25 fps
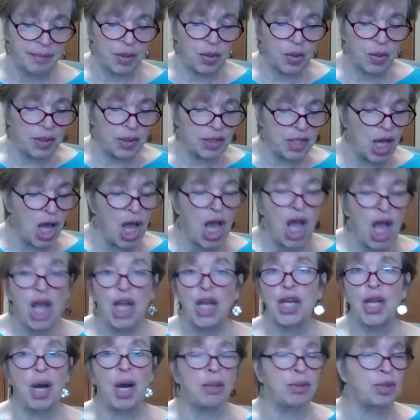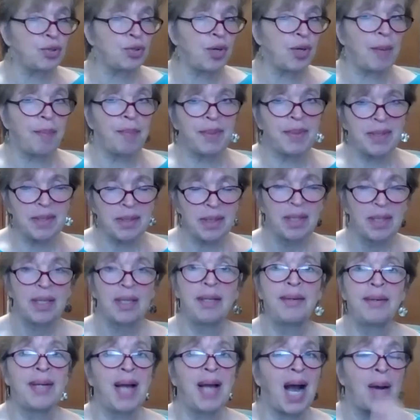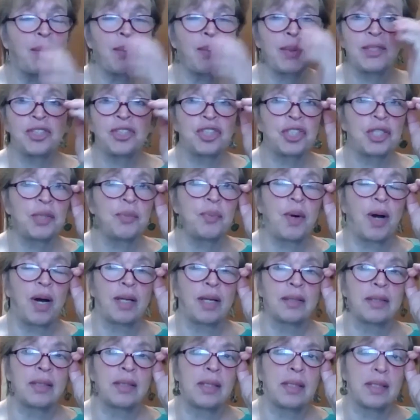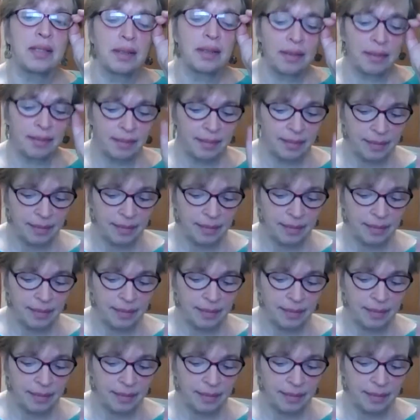because no Trump is not what she wants.